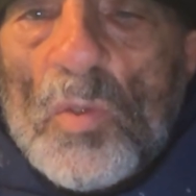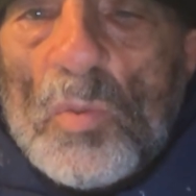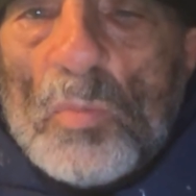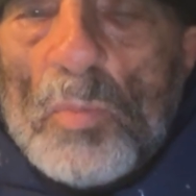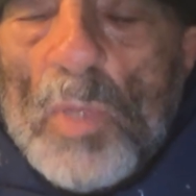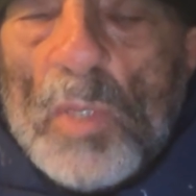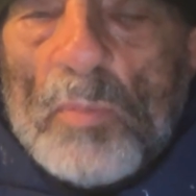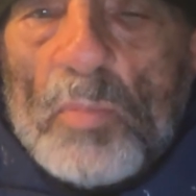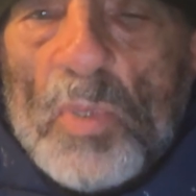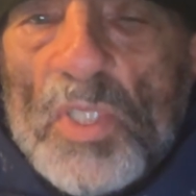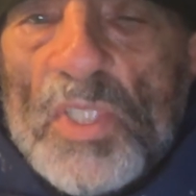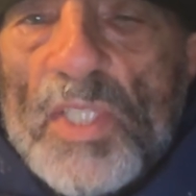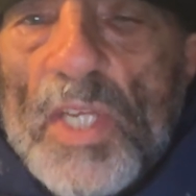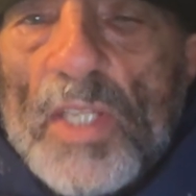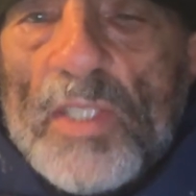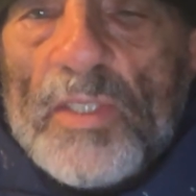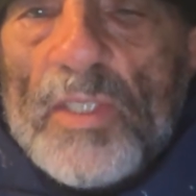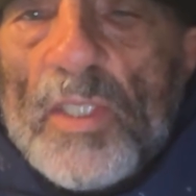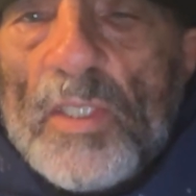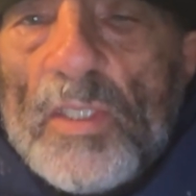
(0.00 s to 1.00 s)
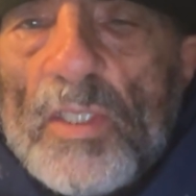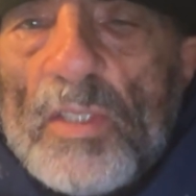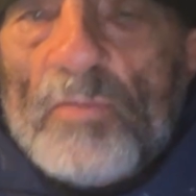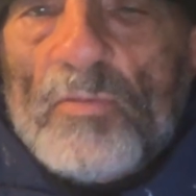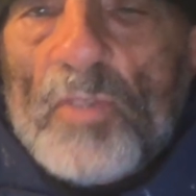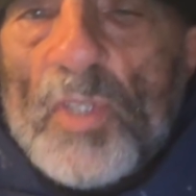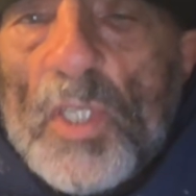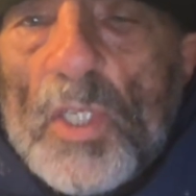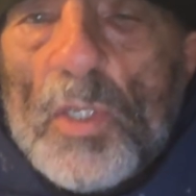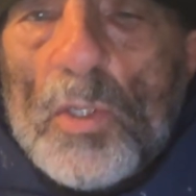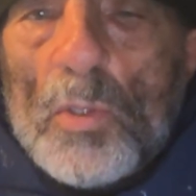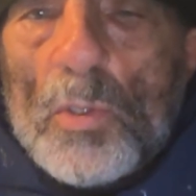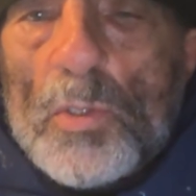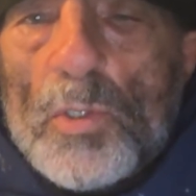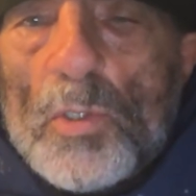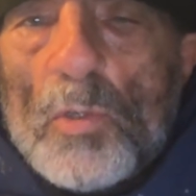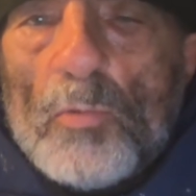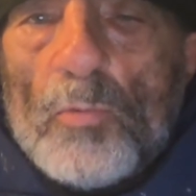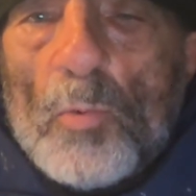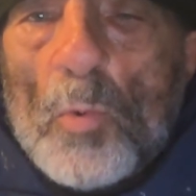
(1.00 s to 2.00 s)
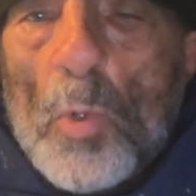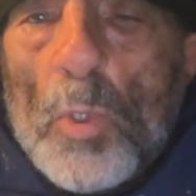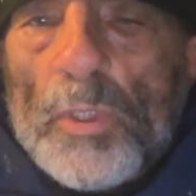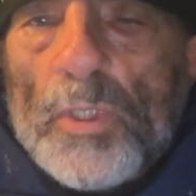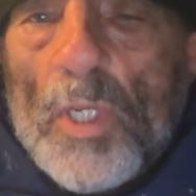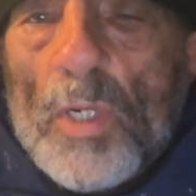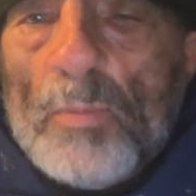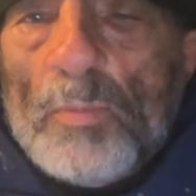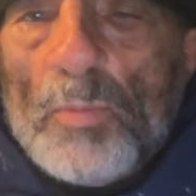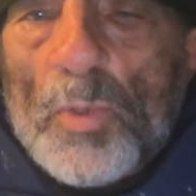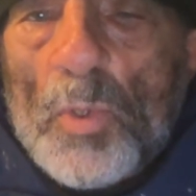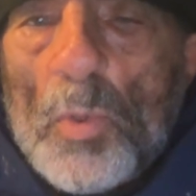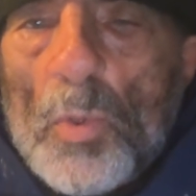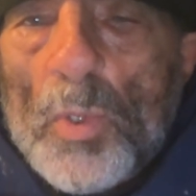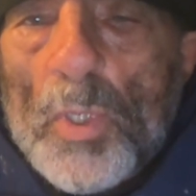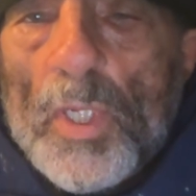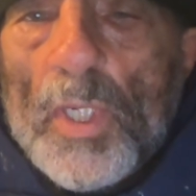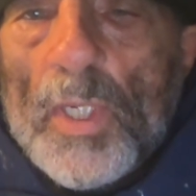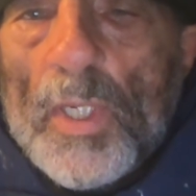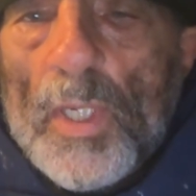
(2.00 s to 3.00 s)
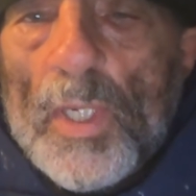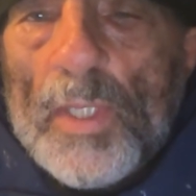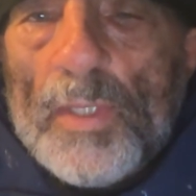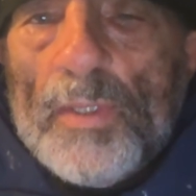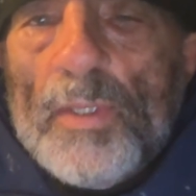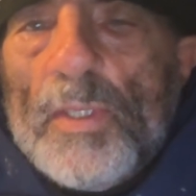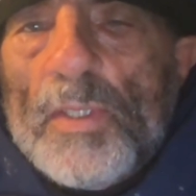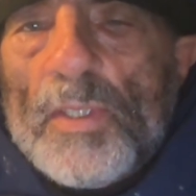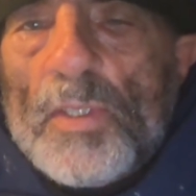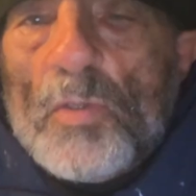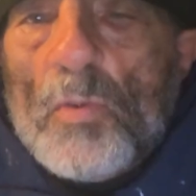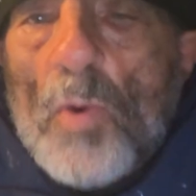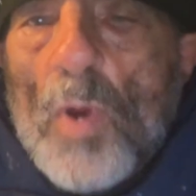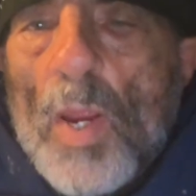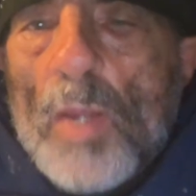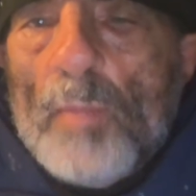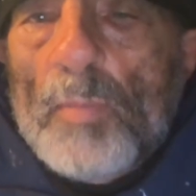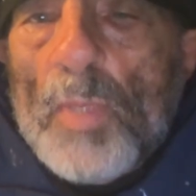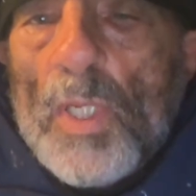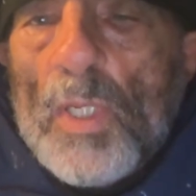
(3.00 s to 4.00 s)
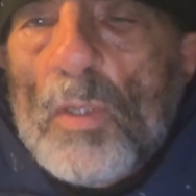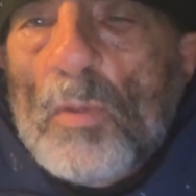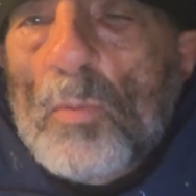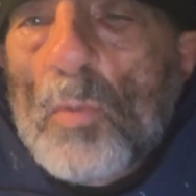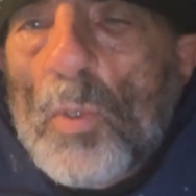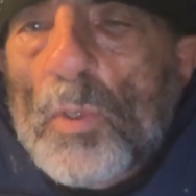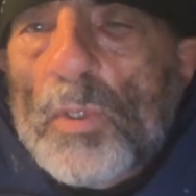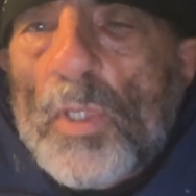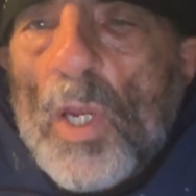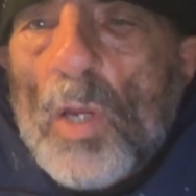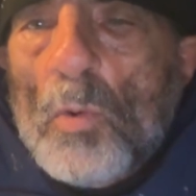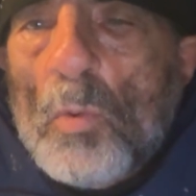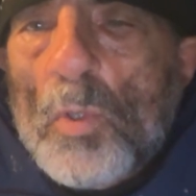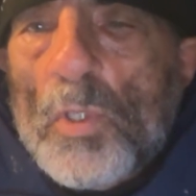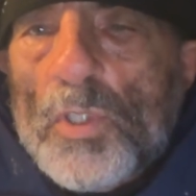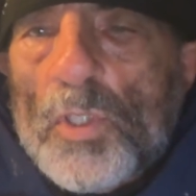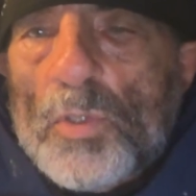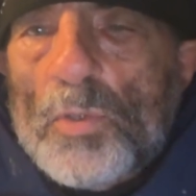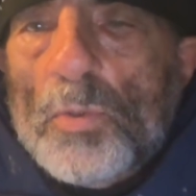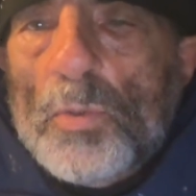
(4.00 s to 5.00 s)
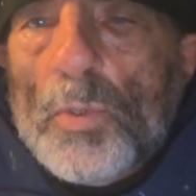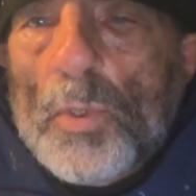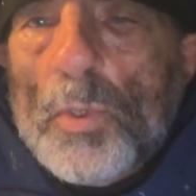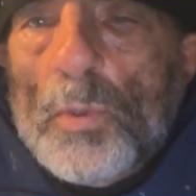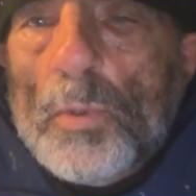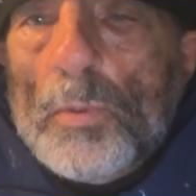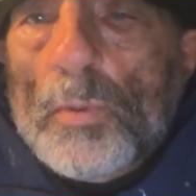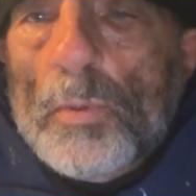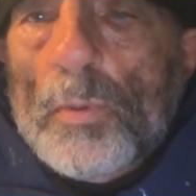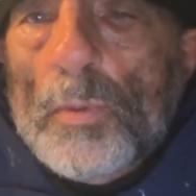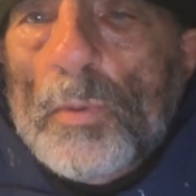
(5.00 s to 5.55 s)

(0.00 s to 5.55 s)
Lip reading: by presenting the videos of what I'm doing and describing what I wish to do.